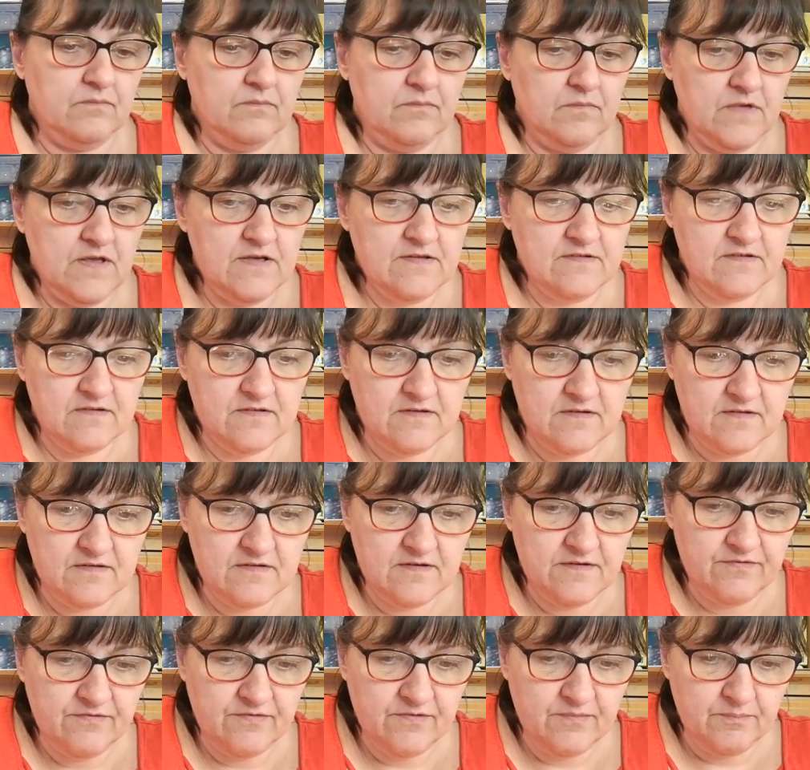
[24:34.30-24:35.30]
This is a
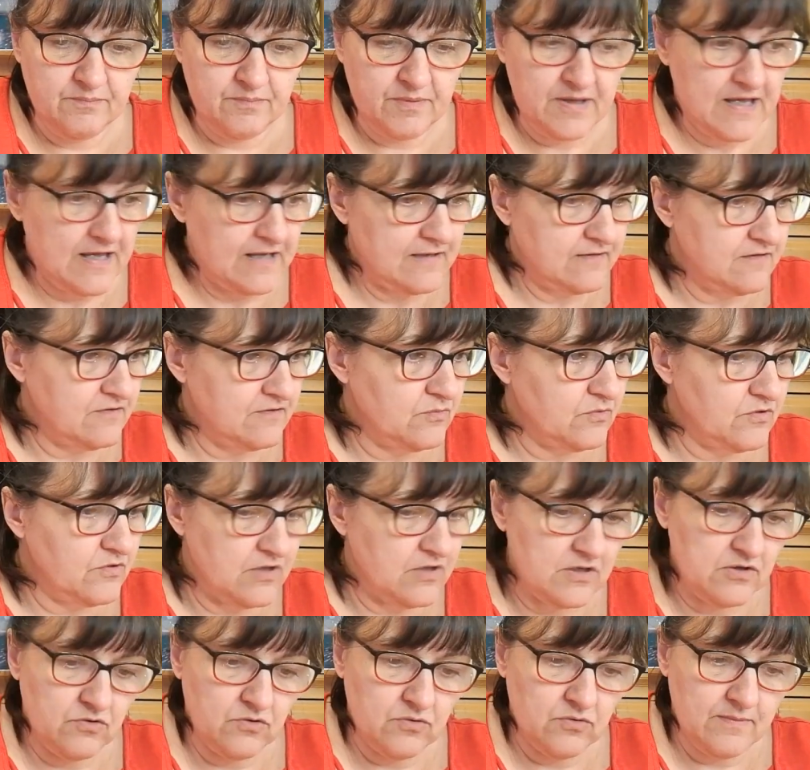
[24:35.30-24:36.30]
different bag to what they
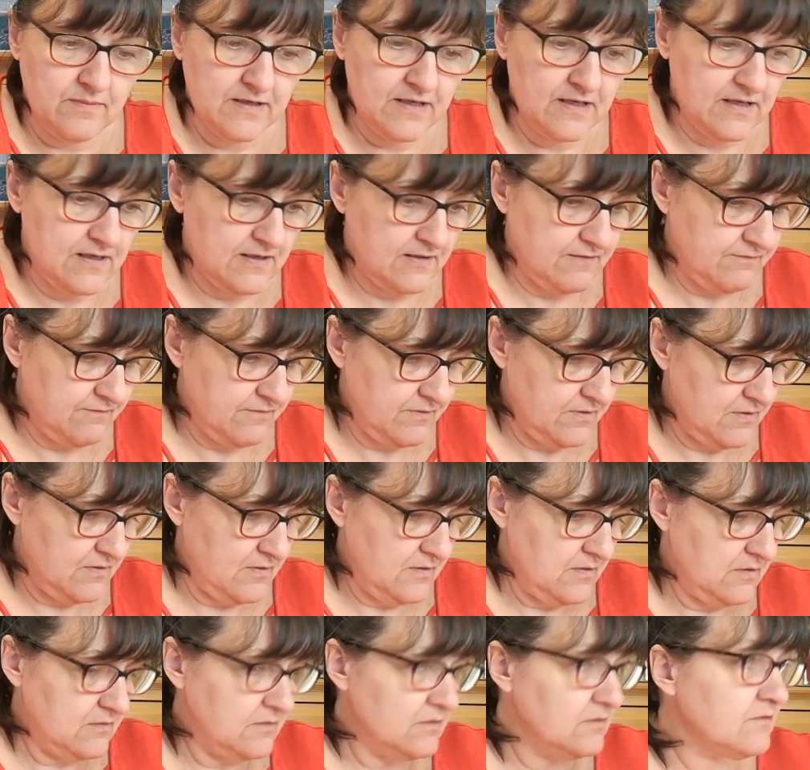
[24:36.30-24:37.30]
normally have.
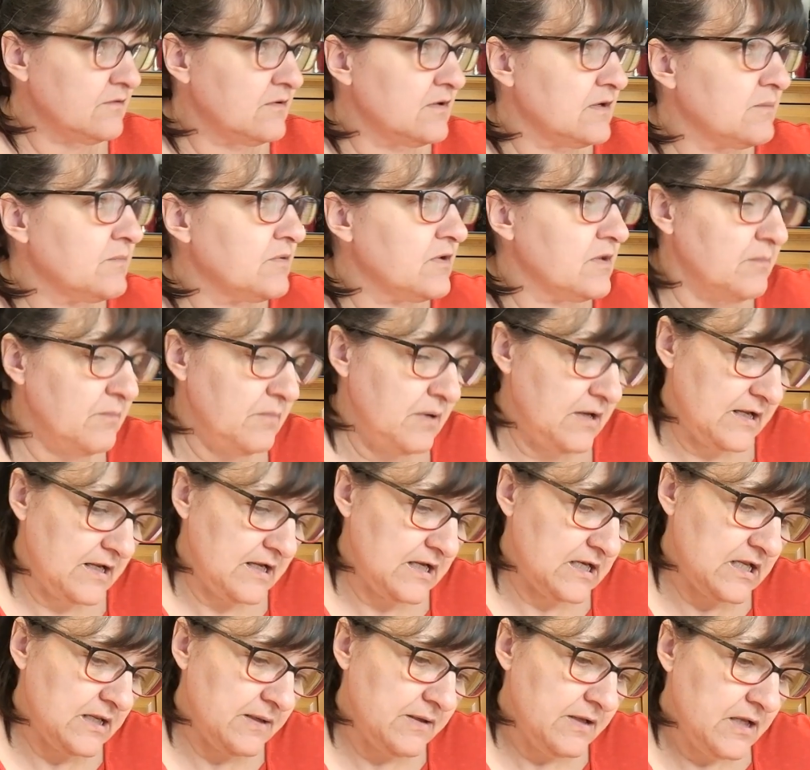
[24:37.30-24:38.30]
Not that I'm
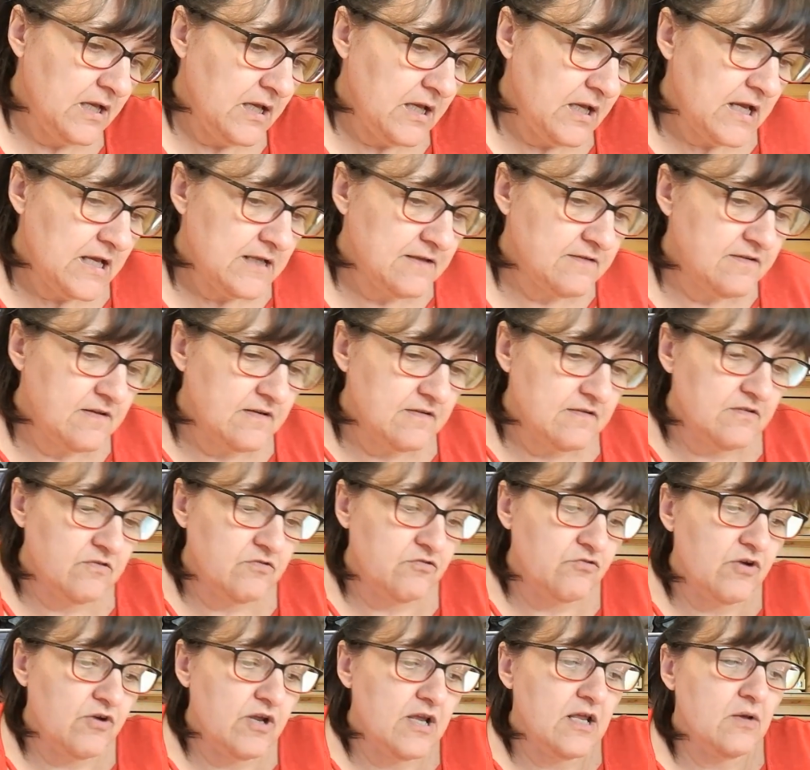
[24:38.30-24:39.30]
complaining. It says
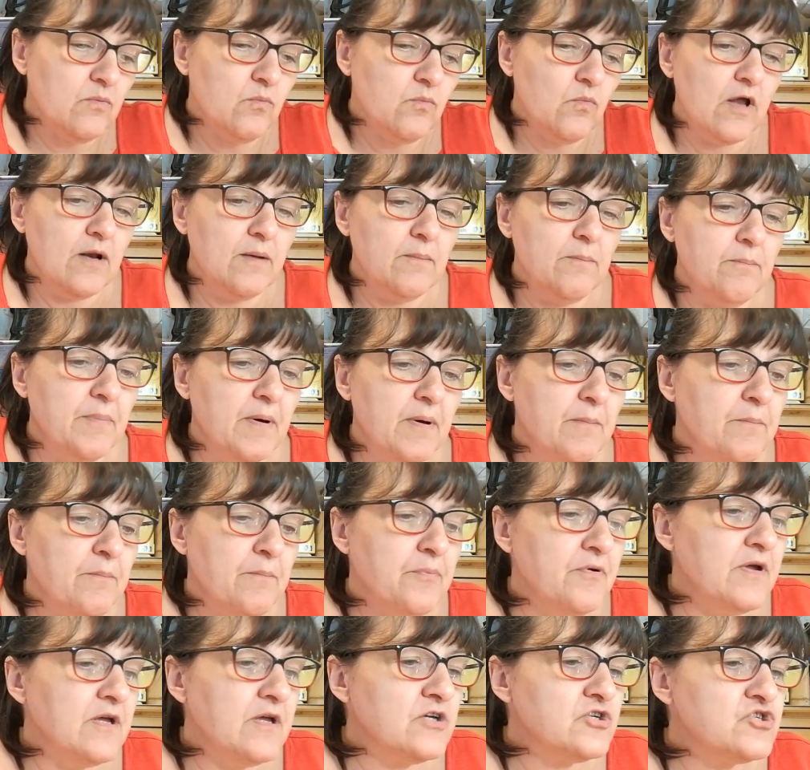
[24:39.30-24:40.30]
3-in-1
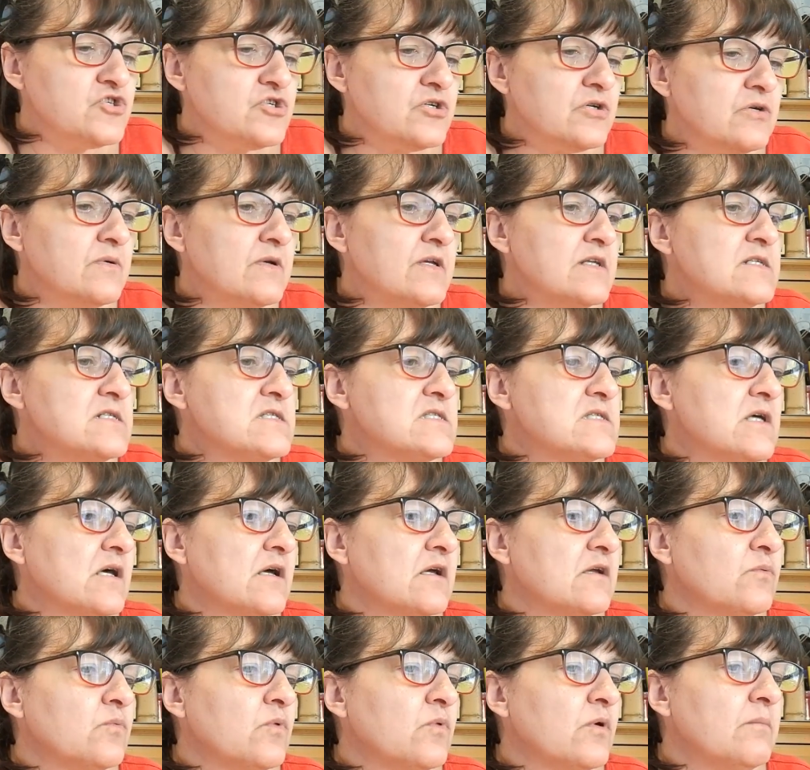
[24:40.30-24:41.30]
bumper issue.
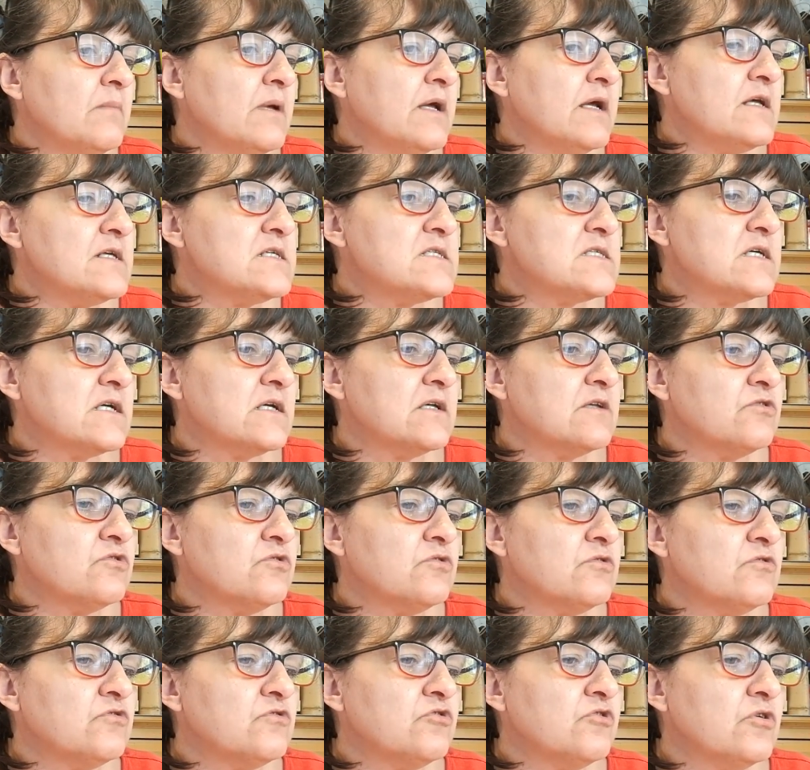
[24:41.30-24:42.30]
Inside 1 magazine,
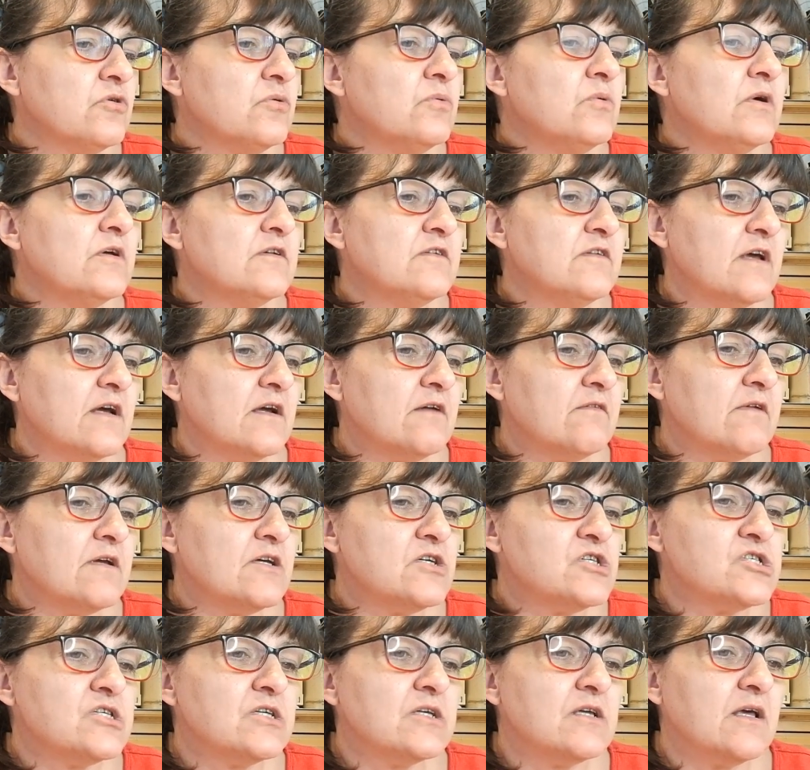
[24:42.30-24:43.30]
2 a
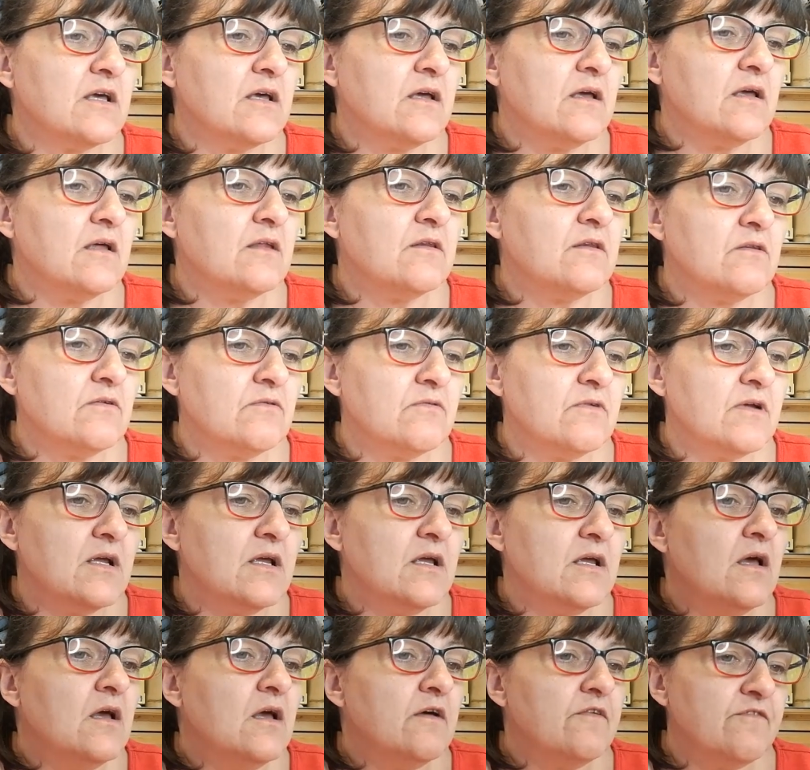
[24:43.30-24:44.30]
decoration kit, and
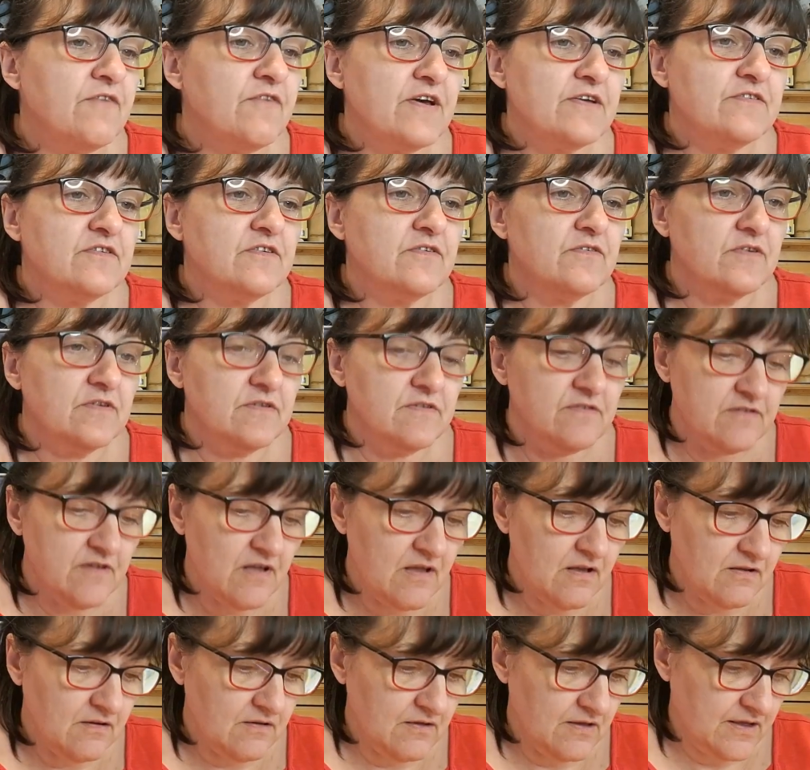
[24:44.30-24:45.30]
3 festival
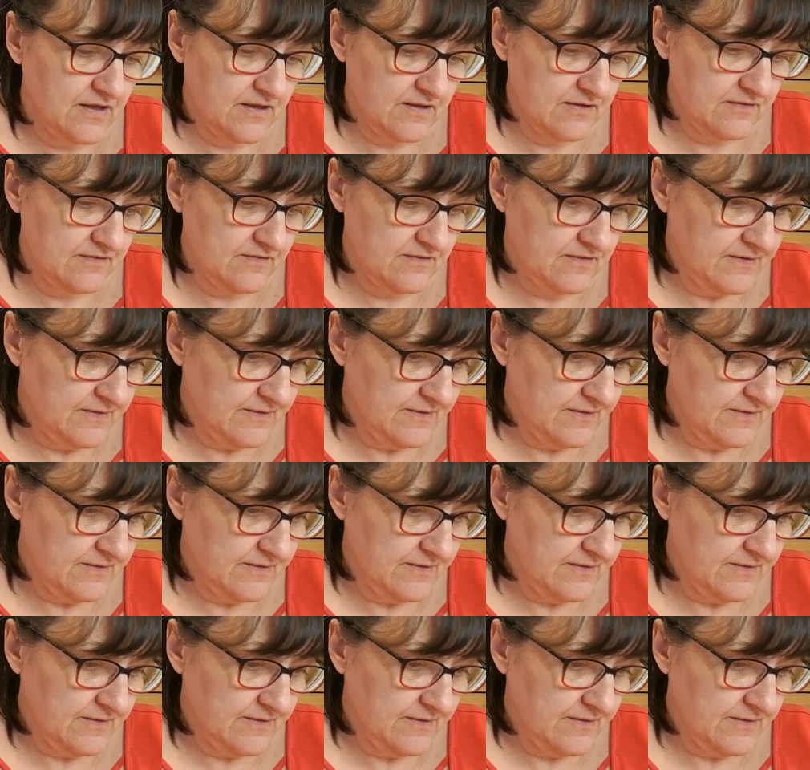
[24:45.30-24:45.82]
sowl kit.